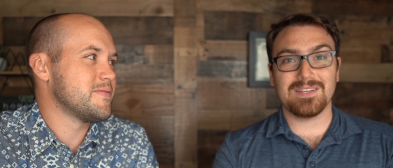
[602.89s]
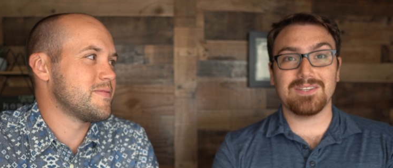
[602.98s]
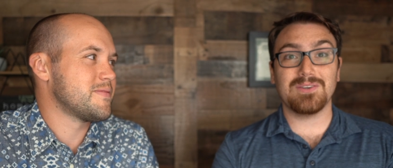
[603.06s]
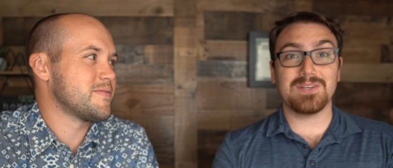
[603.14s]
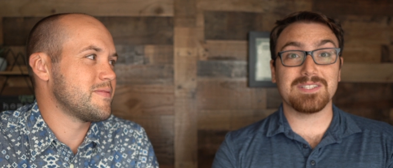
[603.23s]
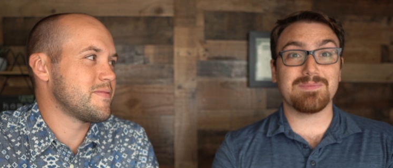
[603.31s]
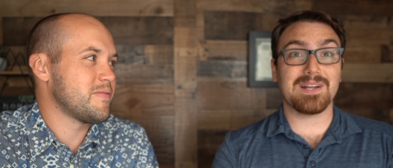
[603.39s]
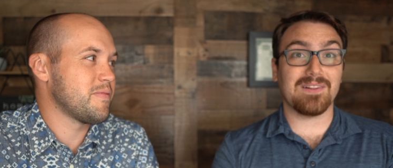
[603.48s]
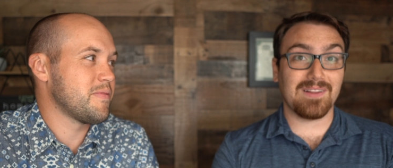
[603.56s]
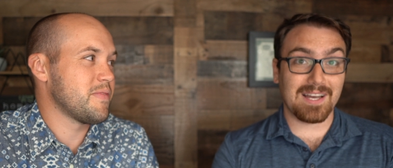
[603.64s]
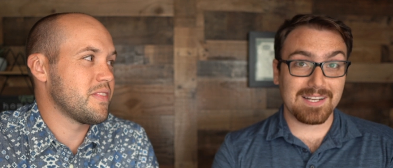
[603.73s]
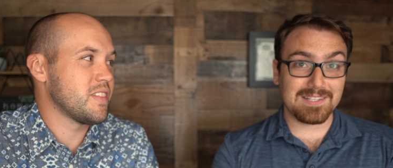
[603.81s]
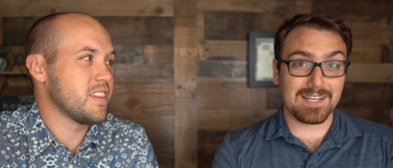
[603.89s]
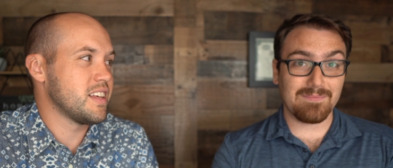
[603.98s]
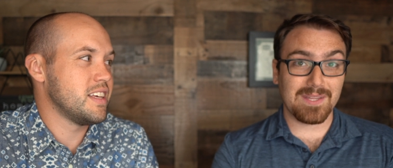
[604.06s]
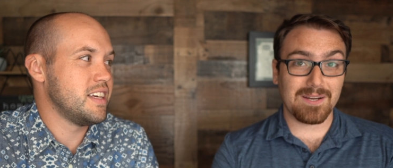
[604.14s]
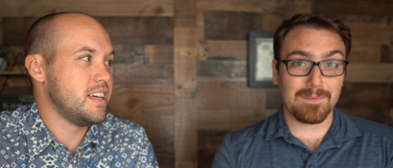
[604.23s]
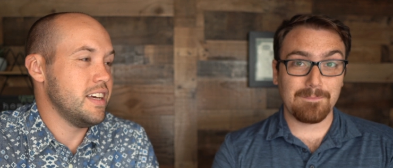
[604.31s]
Speaker 1: you can spend a lot of time
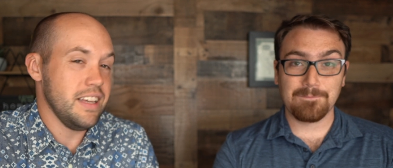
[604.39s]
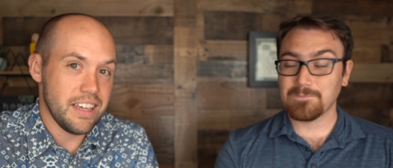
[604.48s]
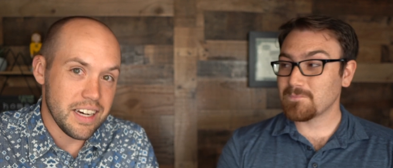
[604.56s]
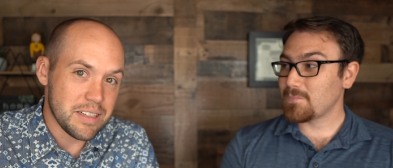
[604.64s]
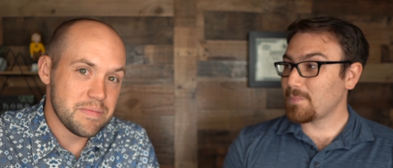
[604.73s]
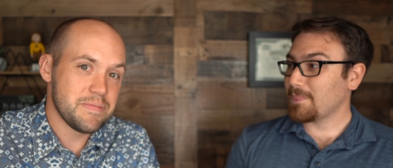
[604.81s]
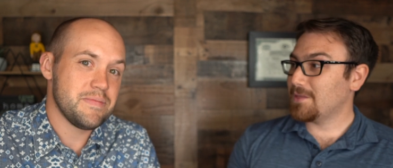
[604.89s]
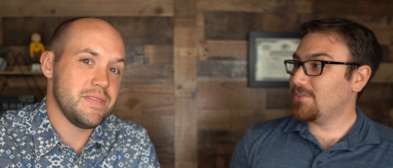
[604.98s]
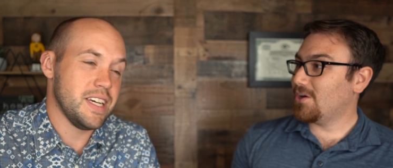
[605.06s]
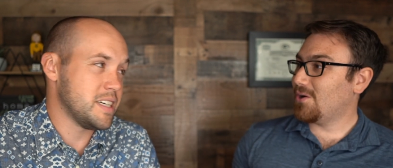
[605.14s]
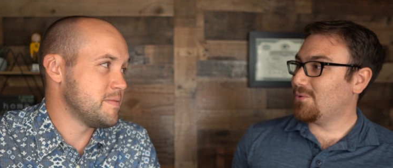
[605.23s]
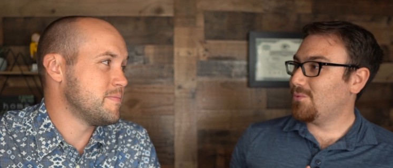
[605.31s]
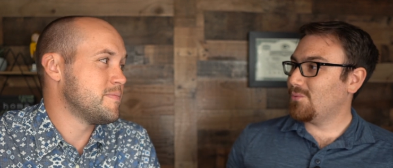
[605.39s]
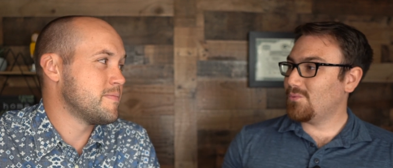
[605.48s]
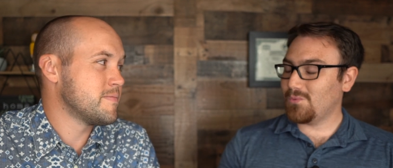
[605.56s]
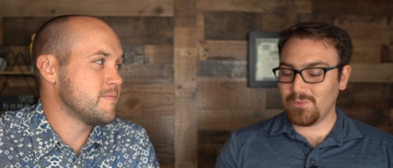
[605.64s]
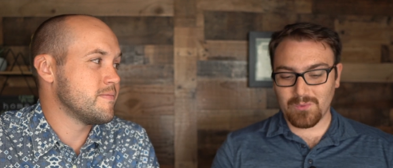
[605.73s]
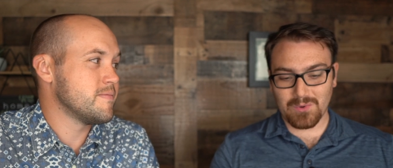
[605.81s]
there. Yep. The yep
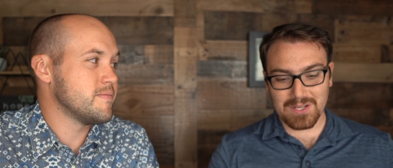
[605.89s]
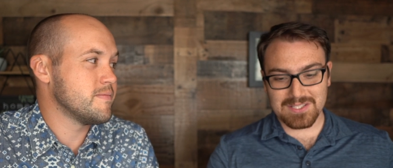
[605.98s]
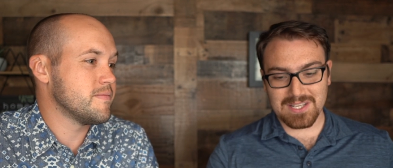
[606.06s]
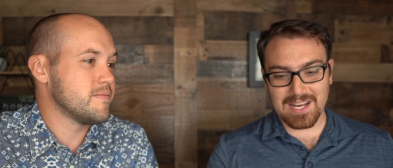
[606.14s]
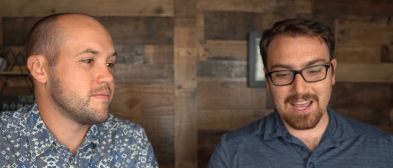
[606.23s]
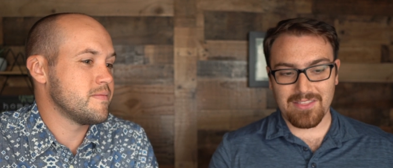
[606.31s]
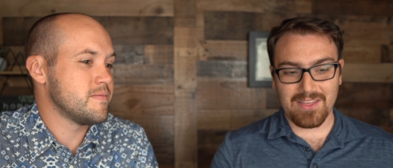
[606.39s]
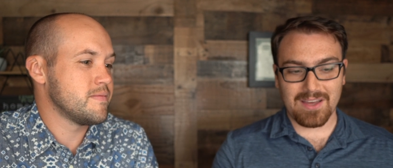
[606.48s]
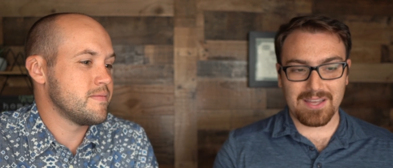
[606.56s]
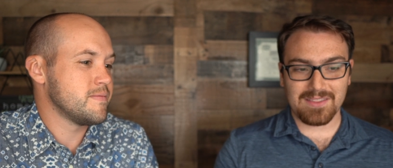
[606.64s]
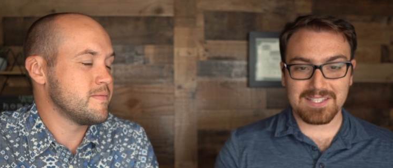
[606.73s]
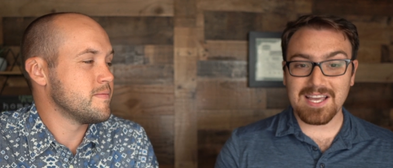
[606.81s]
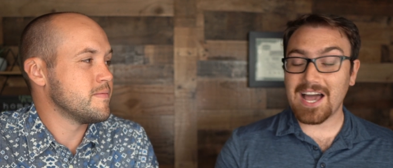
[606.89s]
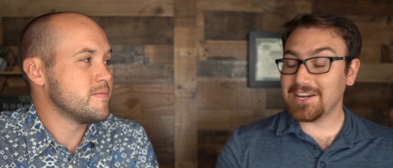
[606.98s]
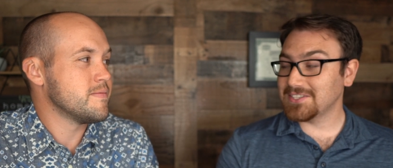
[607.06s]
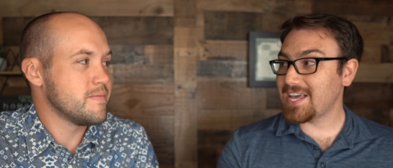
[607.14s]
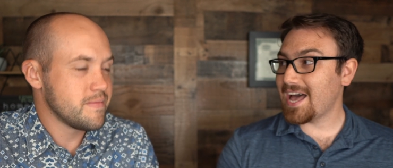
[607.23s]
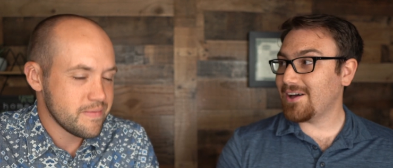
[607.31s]
what is it now? The the
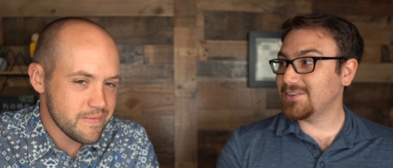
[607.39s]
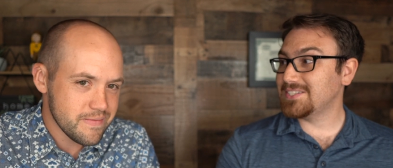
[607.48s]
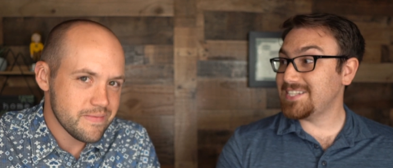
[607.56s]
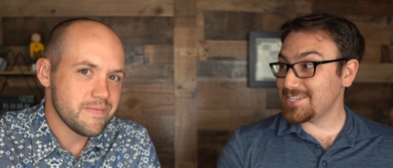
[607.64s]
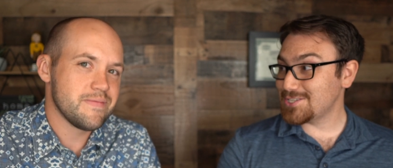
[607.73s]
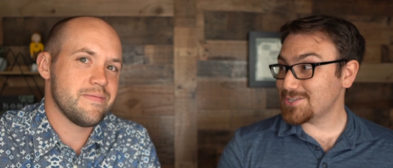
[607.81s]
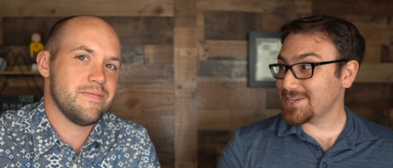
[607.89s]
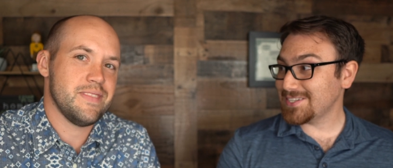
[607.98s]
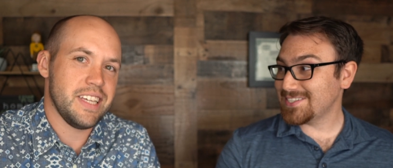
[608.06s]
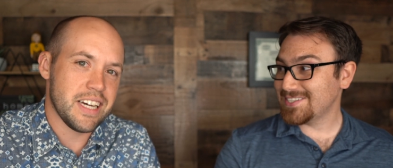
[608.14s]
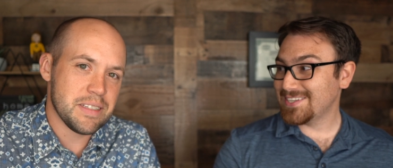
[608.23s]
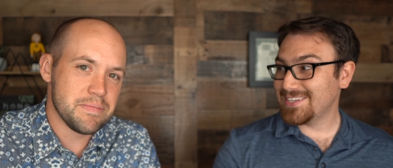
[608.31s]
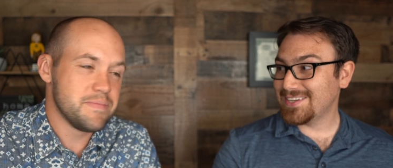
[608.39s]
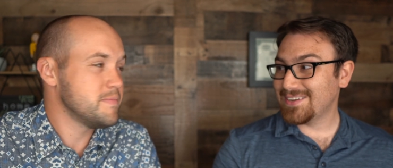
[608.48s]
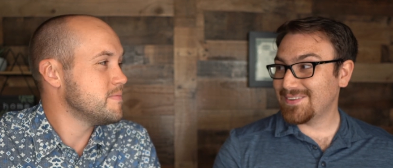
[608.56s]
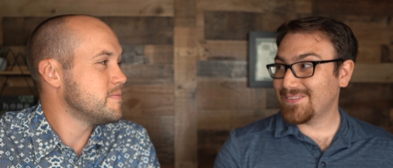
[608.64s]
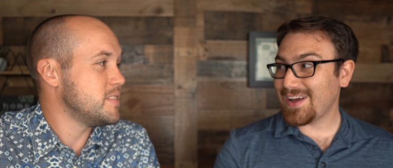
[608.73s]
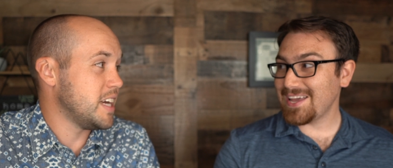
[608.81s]
Titletown district. Yep.
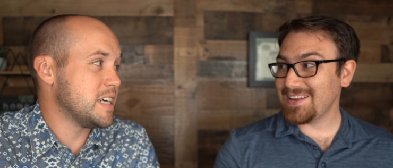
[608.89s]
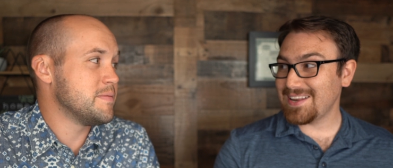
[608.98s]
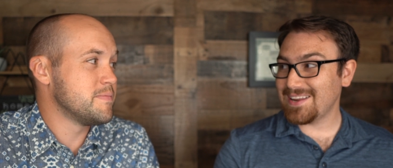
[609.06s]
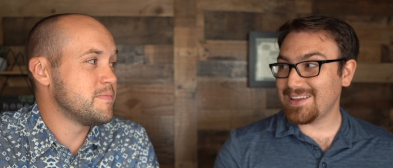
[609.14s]
Right? Yep.